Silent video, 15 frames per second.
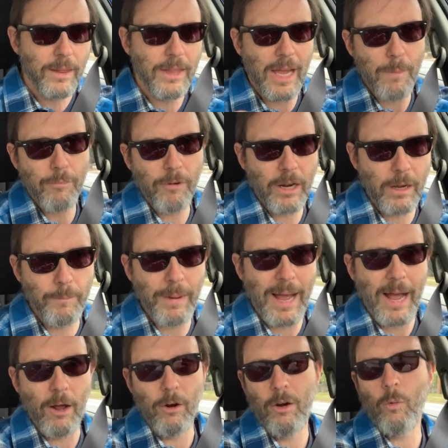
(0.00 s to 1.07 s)
they bring
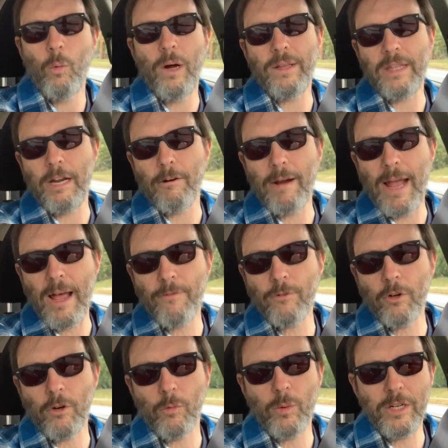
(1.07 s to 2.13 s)
about what they're after,